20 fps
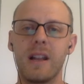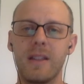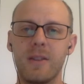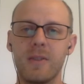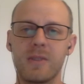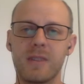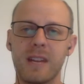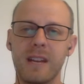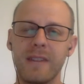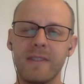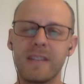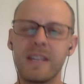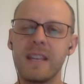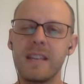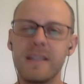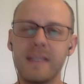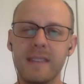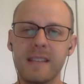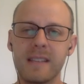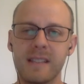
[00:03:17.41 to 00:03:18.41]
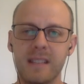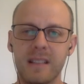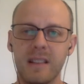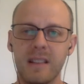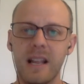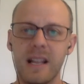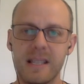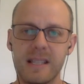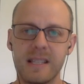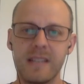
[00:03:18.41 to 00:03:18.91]
of those kind of key things that
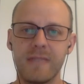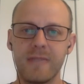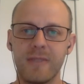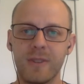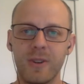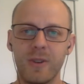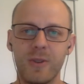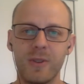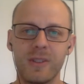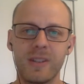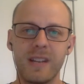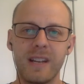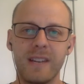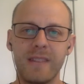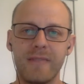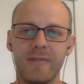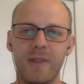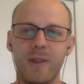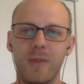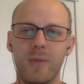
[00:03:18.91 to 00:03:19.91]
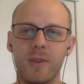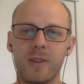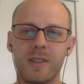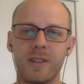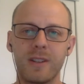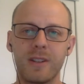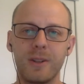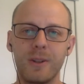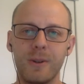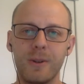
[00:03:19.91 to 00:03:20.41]
lots of different goal setting frameworks
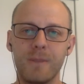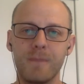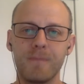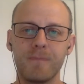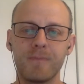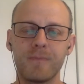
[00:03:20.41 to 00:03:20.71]
include.